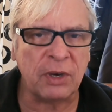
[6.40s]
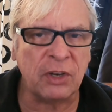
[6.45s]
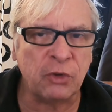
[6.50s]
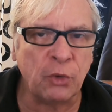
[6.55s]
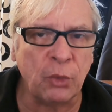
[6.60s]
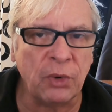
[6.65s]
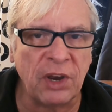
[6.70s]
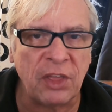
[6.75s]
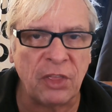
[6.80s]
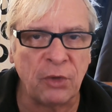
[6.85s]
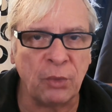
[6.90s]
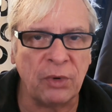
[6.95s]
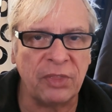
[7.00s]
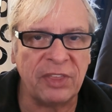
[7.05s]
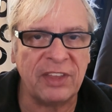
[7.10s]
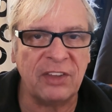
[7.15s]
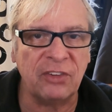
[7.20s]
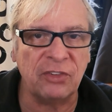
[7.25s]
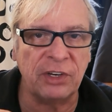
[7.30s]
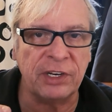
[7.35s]
do another of
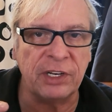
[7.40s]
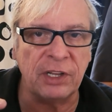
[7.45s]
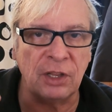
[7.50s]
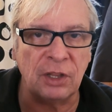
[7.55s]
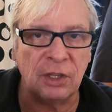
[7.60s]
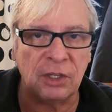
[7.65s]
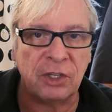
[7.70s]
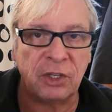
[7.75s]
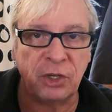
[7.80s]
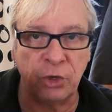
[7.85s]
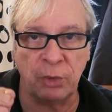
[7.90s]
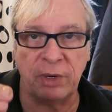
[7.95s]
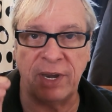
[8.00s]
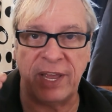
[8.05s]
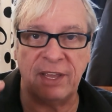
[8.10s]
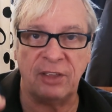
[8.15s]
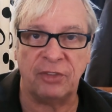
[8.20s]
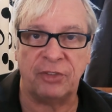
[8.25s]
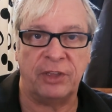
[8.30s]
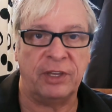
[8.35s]
these little
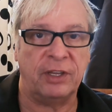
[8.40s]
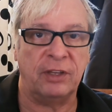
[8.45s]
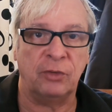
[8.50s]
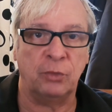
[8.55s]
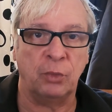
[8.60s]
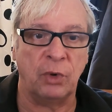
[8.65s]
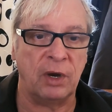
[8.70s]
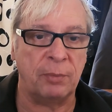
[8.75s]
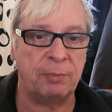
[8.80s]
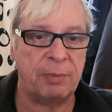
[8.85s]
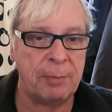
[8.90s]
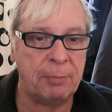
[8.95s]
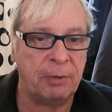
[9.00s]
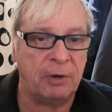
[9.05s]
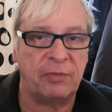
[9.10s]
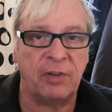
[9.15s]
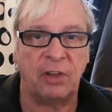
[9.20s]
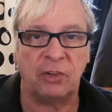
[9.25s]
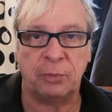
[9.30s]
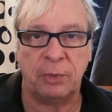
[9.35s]
Q&A things where people
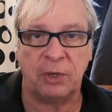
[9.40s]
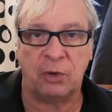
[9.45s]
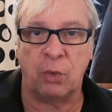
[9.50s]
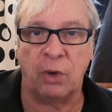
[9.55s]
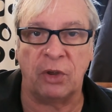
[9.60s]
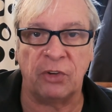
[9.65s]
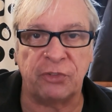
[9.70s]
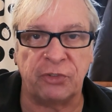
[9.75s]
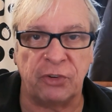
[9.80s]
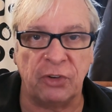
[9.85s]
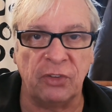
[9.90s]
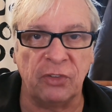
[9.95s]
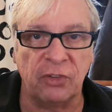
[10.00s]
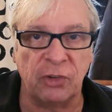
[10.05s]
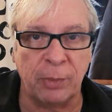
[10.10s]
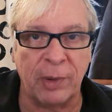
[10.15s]
have asked me questions